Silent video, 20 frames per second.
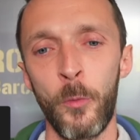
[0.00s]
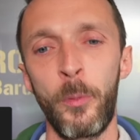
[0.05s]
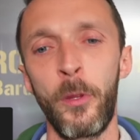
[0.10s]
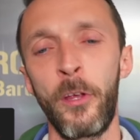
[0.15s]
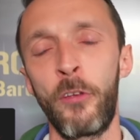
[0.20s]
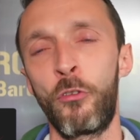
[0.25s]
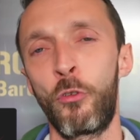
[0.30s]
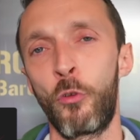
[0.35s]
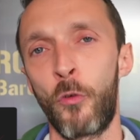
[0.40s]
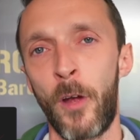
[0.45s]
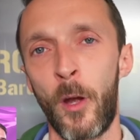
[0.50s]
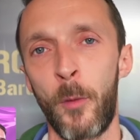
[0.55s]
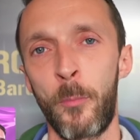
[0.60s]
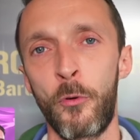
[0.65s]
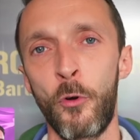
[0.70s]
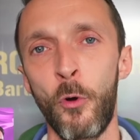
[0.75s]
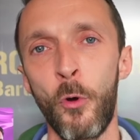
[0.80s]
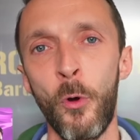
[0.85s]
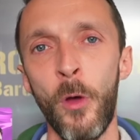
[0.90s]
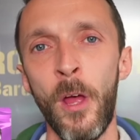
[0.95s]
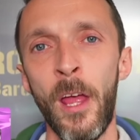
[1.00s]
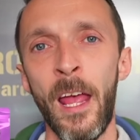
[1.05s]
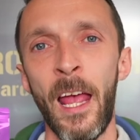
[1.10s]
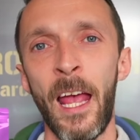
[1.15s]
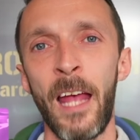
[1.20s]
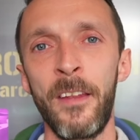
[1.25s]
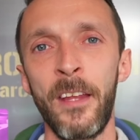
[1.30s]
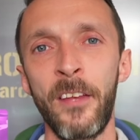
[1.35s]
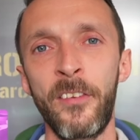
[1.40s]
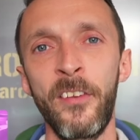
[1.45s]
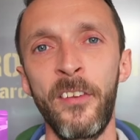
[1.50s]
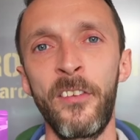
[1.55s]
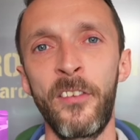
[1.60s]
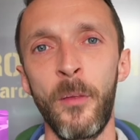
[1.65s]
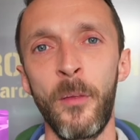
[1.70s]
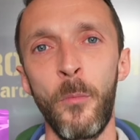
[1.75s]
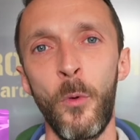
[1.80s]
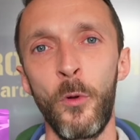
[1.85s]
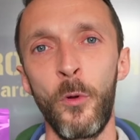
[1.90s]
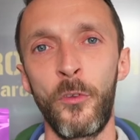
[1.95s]
play Sorare Pro, and this is
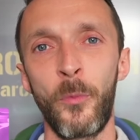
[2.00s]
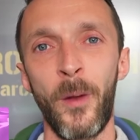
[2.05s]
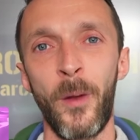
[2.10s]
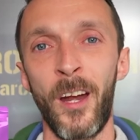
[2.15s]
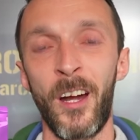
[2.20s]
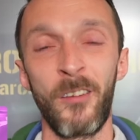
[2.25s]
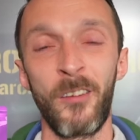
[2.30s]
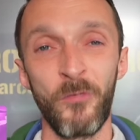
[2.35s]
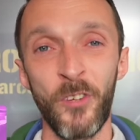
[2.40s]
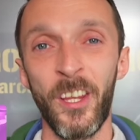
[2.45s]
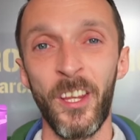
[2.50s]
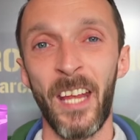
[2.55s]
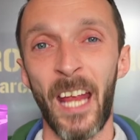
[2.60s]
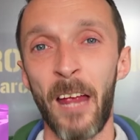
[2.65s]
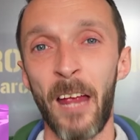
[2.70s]
the mode where really